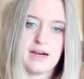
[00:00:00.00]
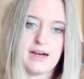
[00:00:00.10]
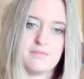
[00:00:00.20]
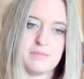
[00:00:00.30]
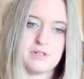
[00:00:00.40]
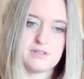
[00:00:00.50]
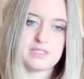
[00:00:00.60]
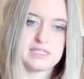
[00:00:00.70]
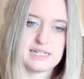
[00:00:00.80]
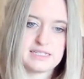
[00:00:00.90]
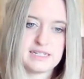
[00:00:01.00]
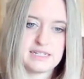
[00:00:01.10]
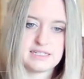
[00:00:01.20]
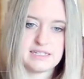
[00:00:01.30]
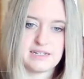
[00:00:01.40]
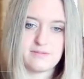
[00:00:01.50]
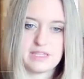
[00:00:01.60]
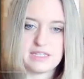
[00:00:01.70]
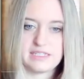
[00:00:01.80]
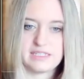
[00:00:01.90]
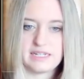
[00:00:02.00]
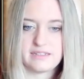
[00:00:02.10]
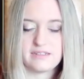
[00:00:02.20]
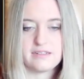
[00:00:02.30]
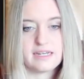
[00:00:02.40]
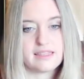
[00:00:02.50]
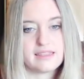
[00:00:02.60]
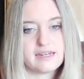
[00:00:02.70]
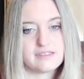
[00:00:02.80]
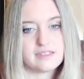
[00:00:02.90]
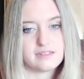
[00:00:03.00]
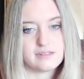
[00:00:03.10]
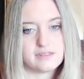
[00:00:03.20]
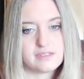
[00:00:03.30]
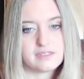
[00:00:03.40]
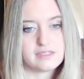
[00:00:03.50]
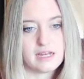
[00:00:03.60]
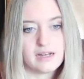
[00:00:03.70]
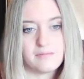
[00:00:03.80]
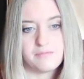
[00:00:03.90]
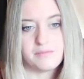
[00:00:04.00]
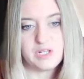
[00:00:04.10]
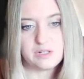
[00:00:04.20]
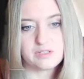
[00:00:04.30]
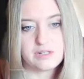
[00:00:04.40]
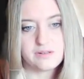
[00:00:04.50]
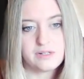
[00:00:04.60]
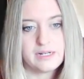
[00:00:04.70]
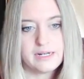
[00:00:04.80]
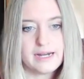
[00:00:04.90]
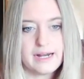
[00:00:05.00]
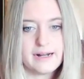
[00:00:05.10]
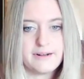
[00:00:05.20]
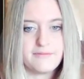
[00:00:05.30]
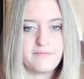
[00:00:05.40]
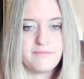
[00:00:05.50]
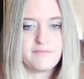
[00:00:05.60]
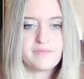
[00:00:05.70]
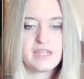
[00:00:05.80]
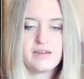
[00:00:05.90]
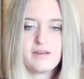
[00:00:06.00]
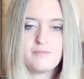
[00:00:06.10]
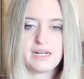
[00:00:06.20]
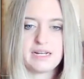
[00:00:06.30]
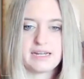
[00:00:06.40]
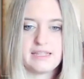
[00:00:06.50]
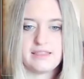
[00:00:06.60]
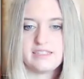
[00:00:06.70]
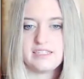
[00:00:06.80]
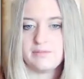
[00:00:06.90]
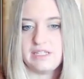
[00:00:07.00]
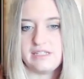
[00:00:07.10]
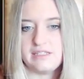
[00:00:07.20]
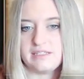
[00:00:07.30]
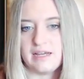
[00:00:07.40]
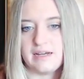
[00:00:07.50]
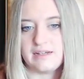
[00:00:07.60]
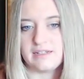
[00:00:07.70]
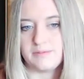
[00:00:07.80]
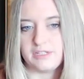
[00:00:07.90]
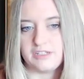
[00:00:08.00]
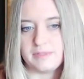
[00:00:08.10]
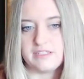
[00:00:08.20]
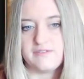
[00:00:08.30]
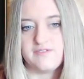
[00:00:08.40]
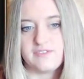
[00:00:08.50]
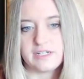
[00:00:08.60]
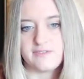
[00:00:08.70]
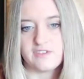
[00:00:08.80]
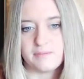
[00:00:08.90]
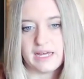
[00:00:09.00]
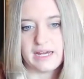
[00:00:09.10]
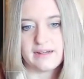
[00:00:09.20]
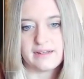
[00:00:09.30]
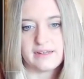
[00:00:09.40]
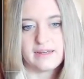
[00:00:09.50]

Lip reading: Most testing is done with a standard like 1000 hertz pure tone. But again, some of these experiments vary from that.